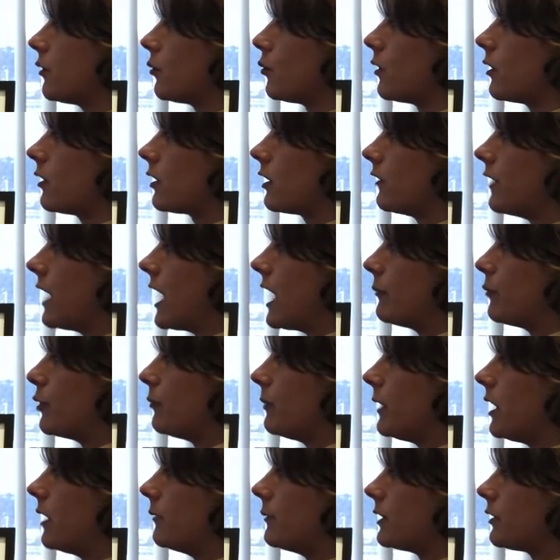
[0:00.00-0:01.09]
on the work of
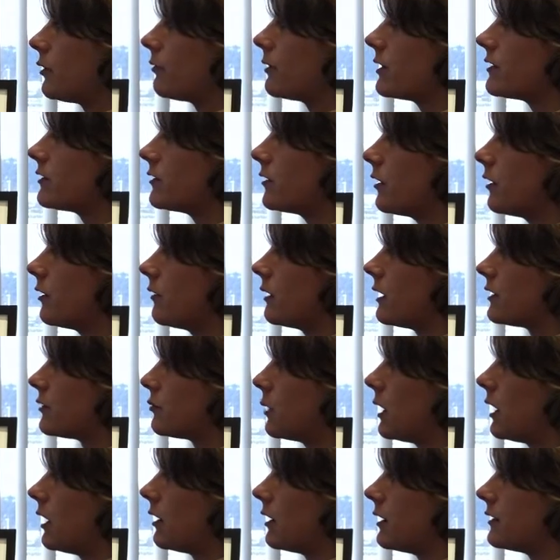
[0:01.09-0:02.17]
Applebaum and Grisso, as
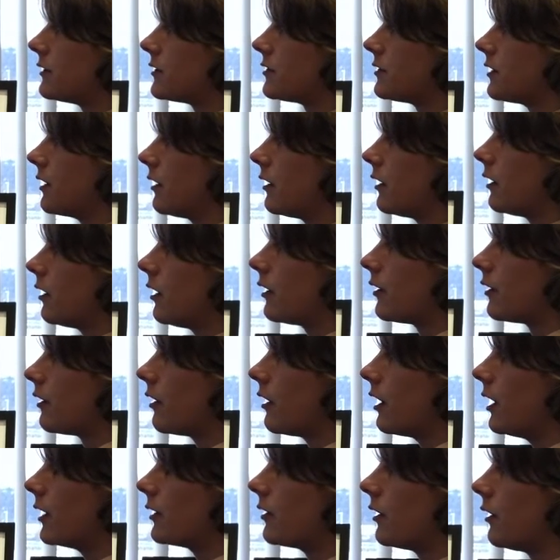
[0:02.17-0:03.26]
well as other
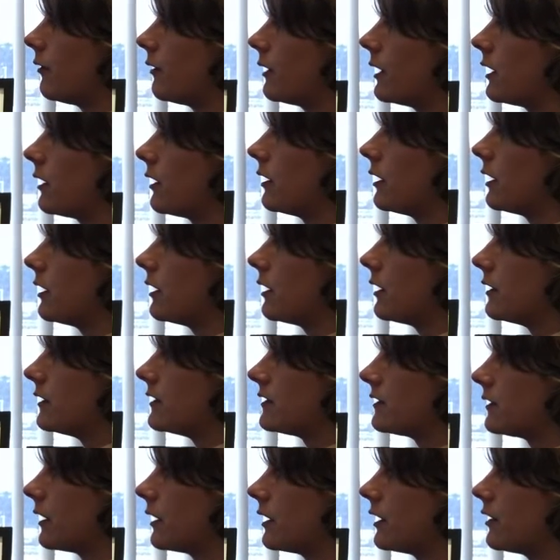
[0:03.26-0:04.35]
ongoing
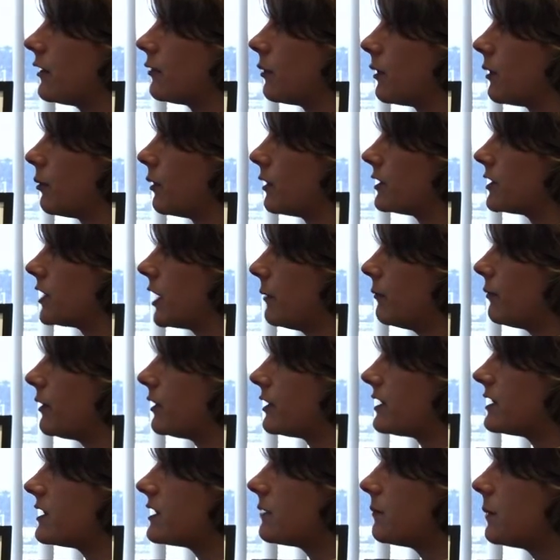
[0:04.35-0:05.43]
studies with which I'm
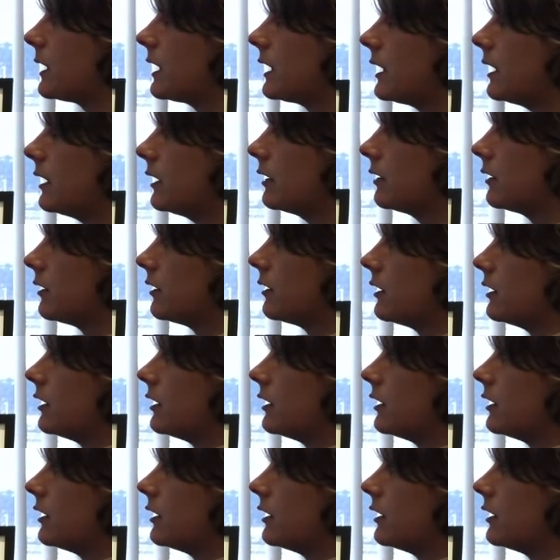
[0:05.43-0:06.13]
participating,